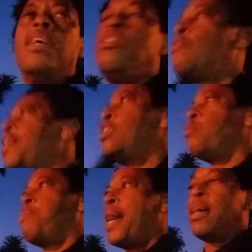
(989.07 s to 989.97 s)
You find your
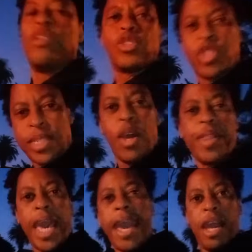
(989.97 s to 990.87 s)
bike still
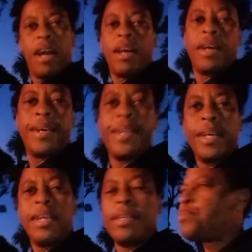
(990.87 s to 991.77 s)
there.
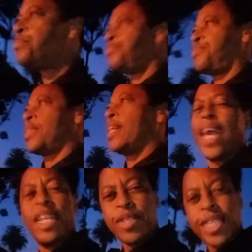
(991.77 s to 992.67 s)

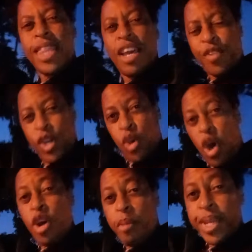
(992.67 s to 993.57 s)
Can you say that for
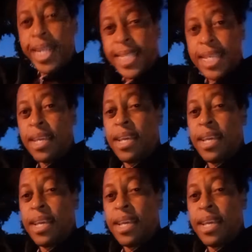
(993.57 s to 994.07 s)
your community?